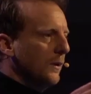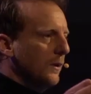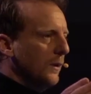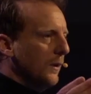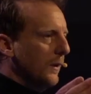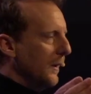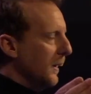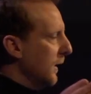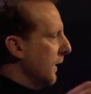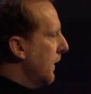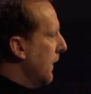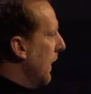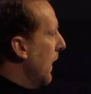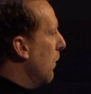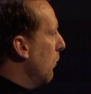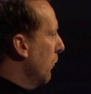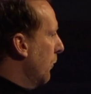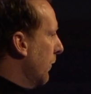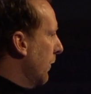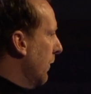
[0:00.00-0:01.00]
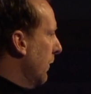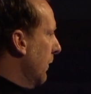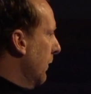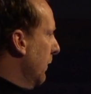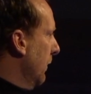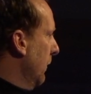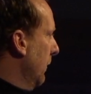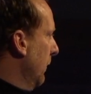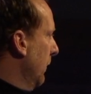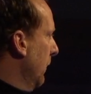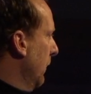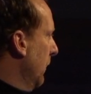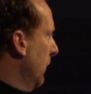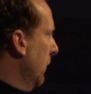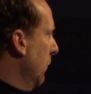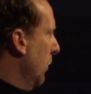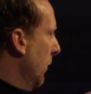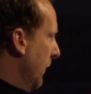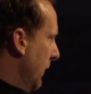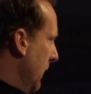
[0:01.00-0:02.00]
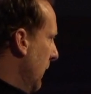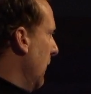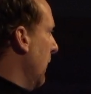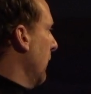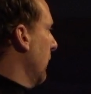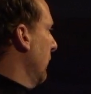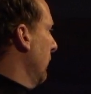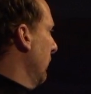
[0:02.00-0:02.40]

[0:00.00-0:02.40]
an encounter with God.